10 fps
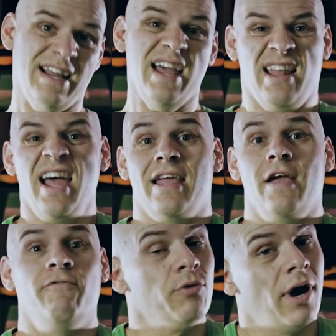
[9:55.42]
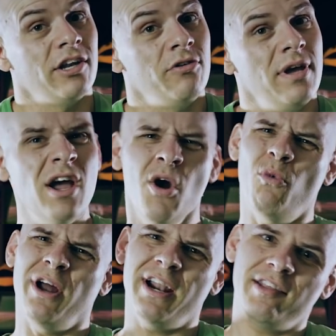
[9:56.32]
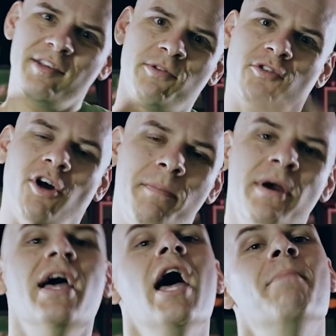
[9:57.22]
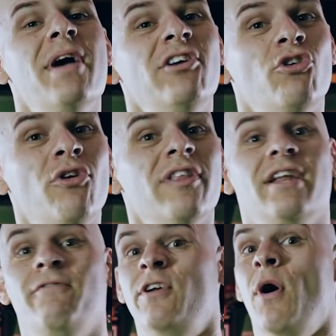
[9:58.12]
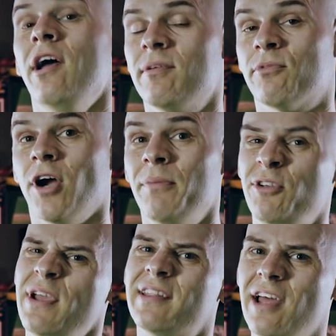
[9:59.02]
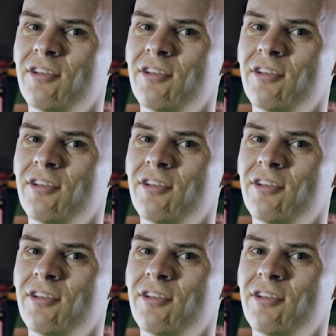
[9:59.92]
And hey, if you are new here, why not hit subscribe, and make sure that if you are subscribed, you hit that